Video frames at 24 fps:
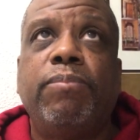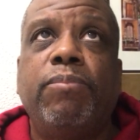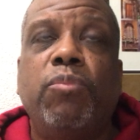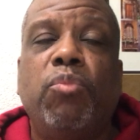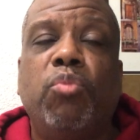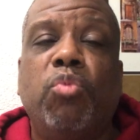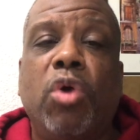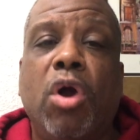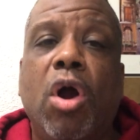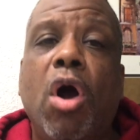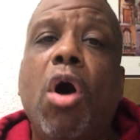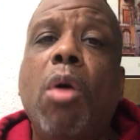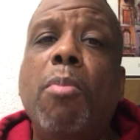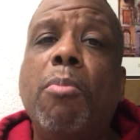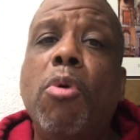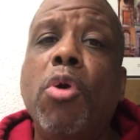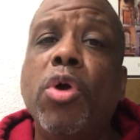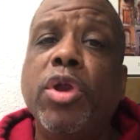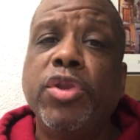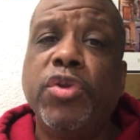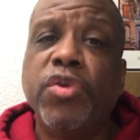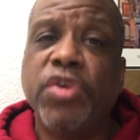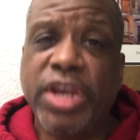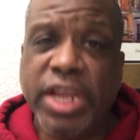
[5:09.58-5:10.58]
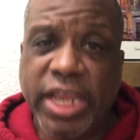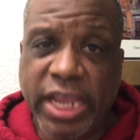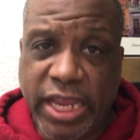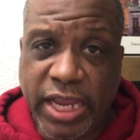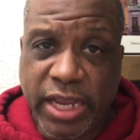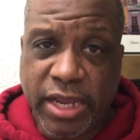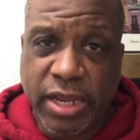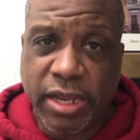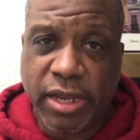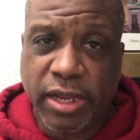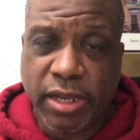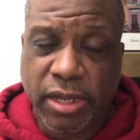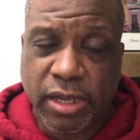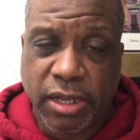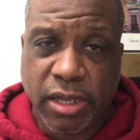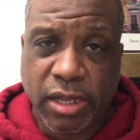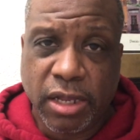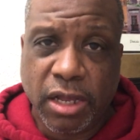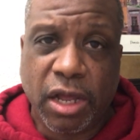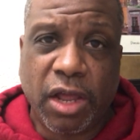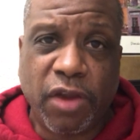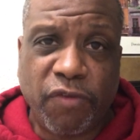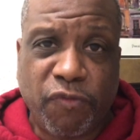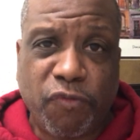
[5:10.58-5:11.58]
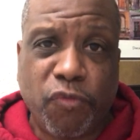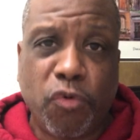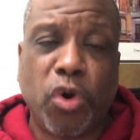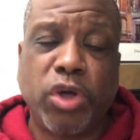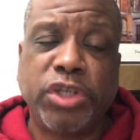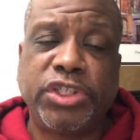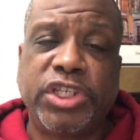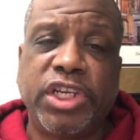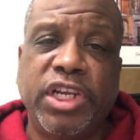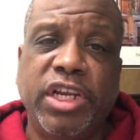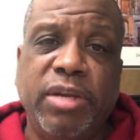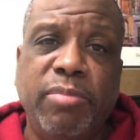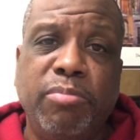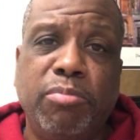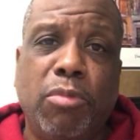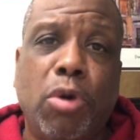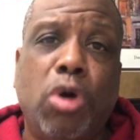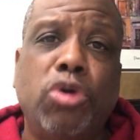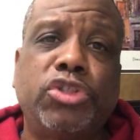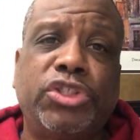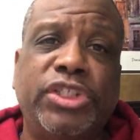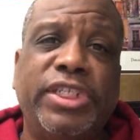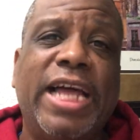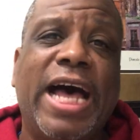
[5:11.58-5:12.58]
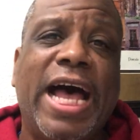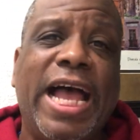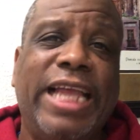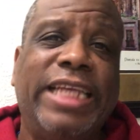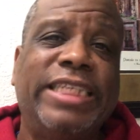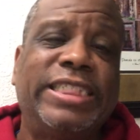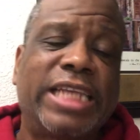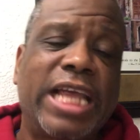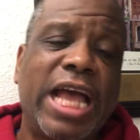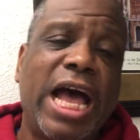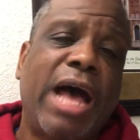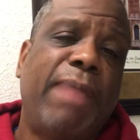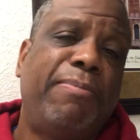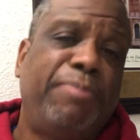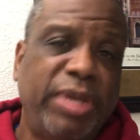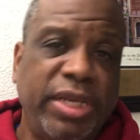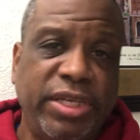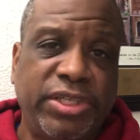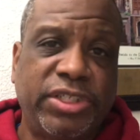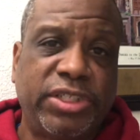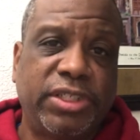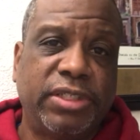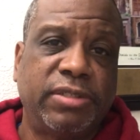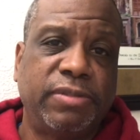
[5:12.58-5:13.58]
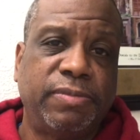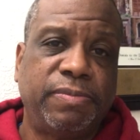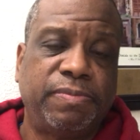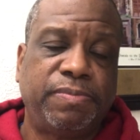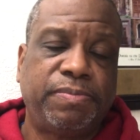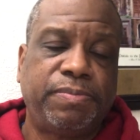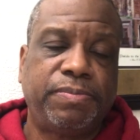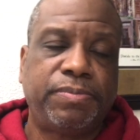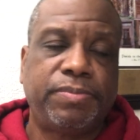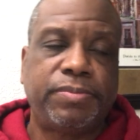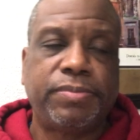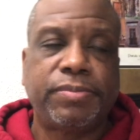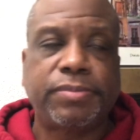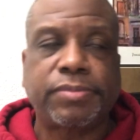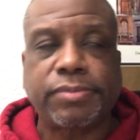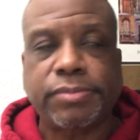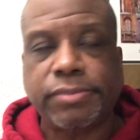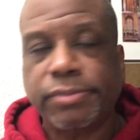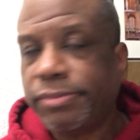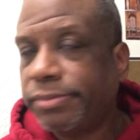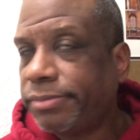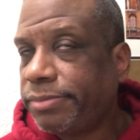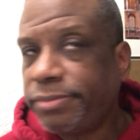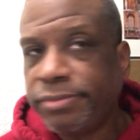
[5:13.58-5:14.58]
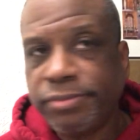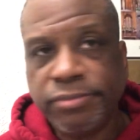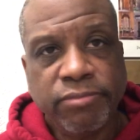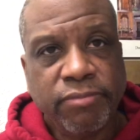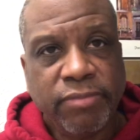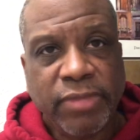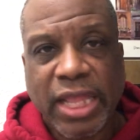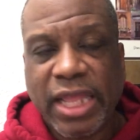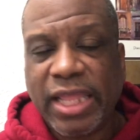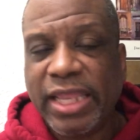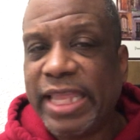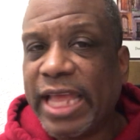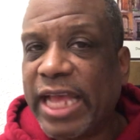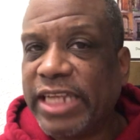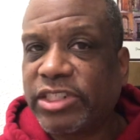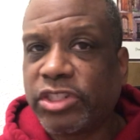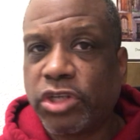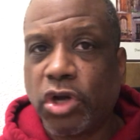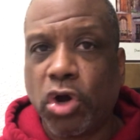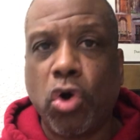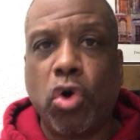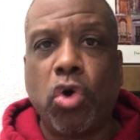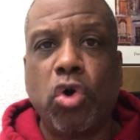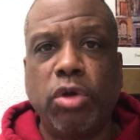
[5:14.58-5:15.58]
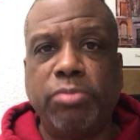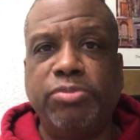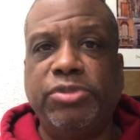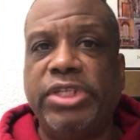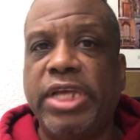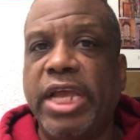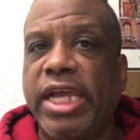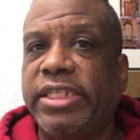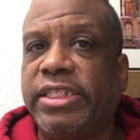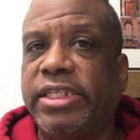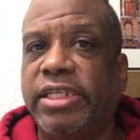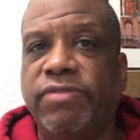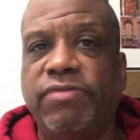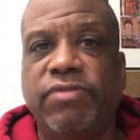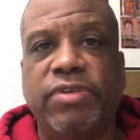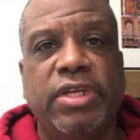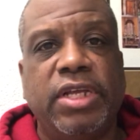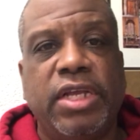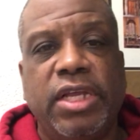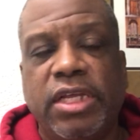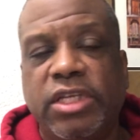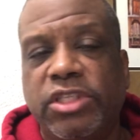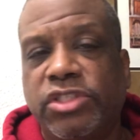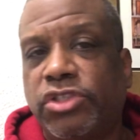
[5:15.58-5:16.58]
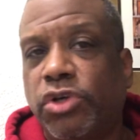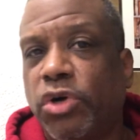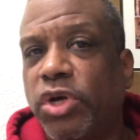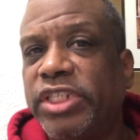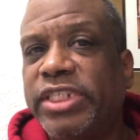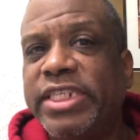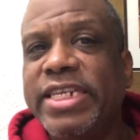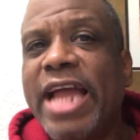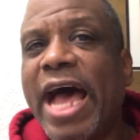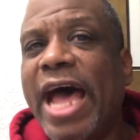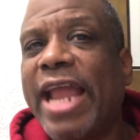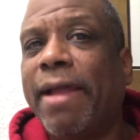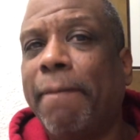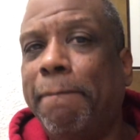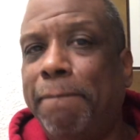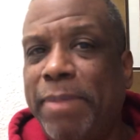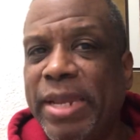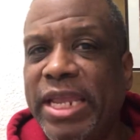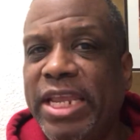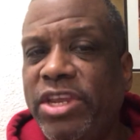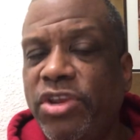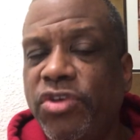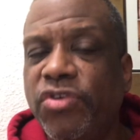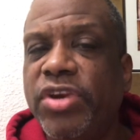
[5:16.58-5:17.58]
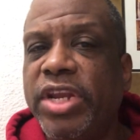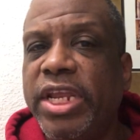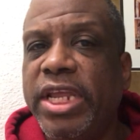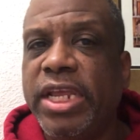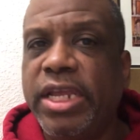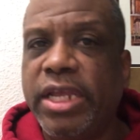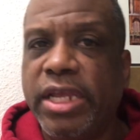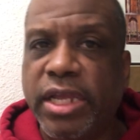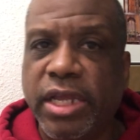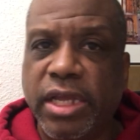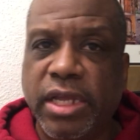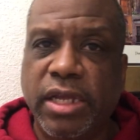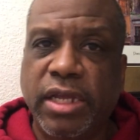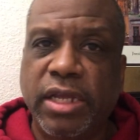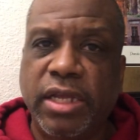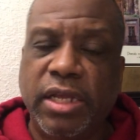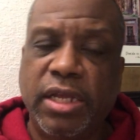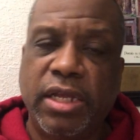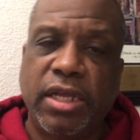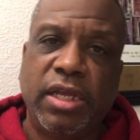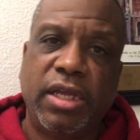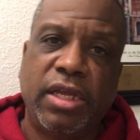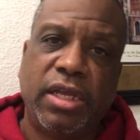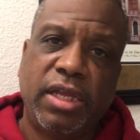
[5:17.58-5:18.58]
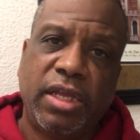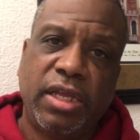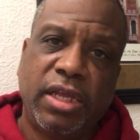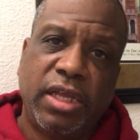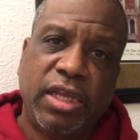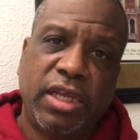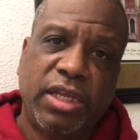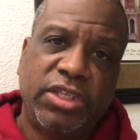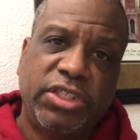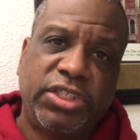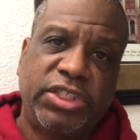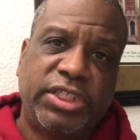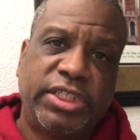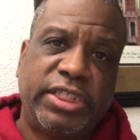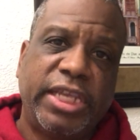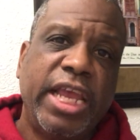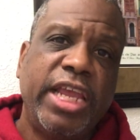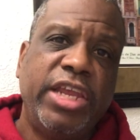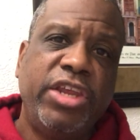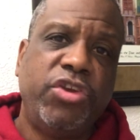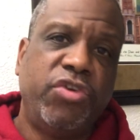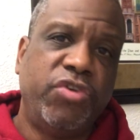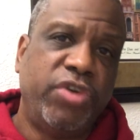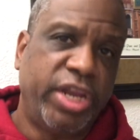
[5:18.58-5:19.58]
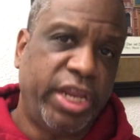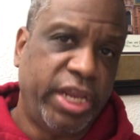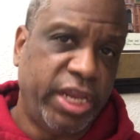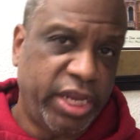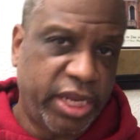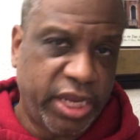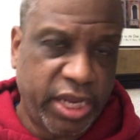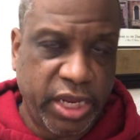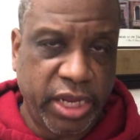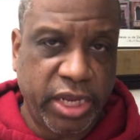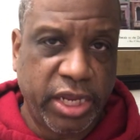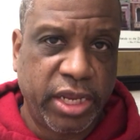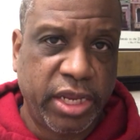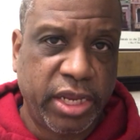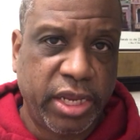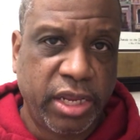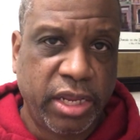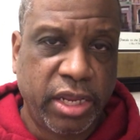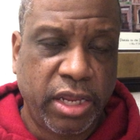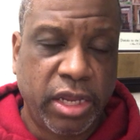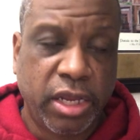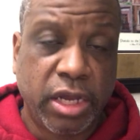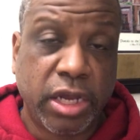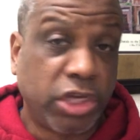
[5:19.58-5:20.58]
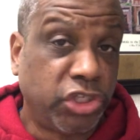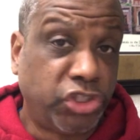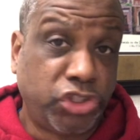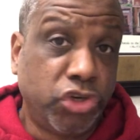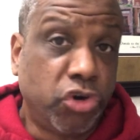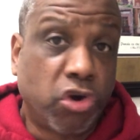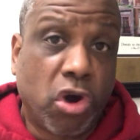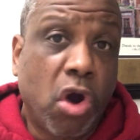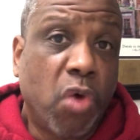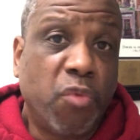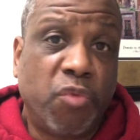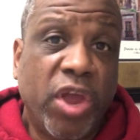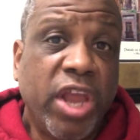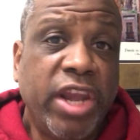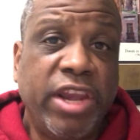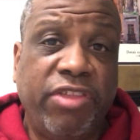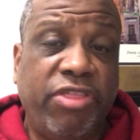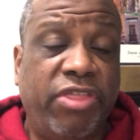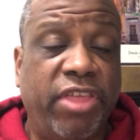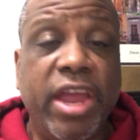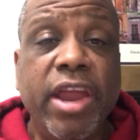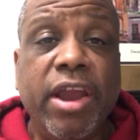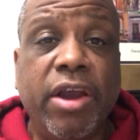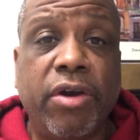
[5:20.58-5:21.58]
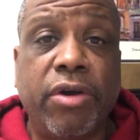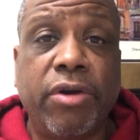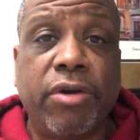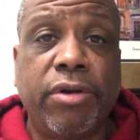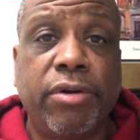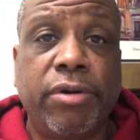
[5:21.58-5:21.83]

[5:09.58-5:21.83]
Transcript: we're all born unique. Unfortunately, most die as copies. That's the whole objective. So it's not a be unique, stay unique because you're already there.